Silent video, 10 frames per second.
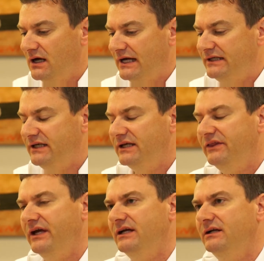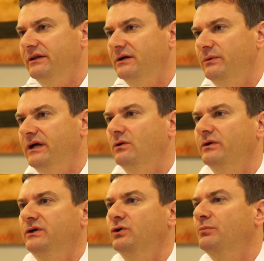idea that we can
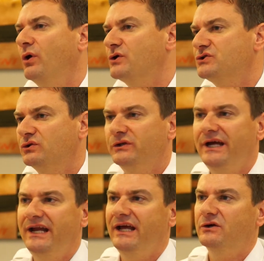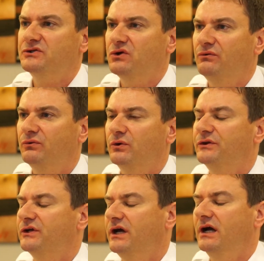only do a partial cleaning or so
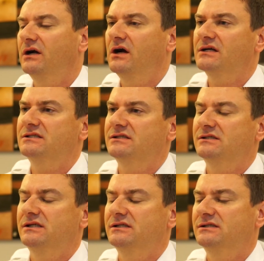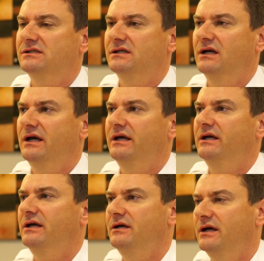forth to cut costs is
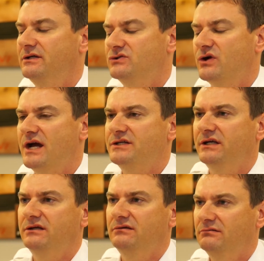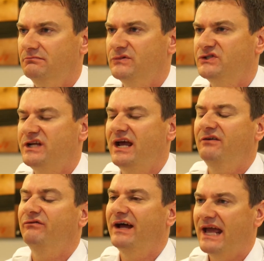a tragic
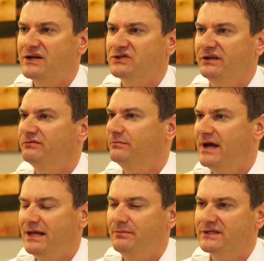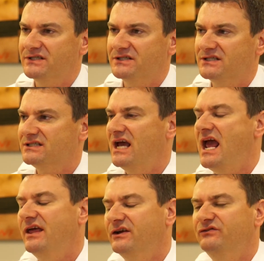mistake financially for many businesses.
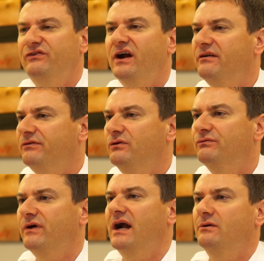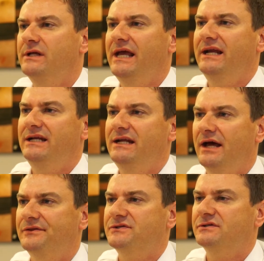There's very few fire-related
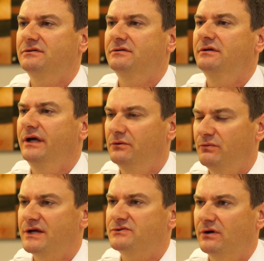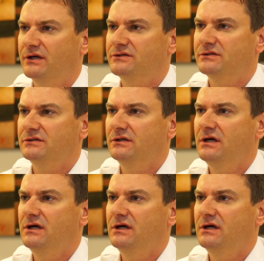deaths in restaurants.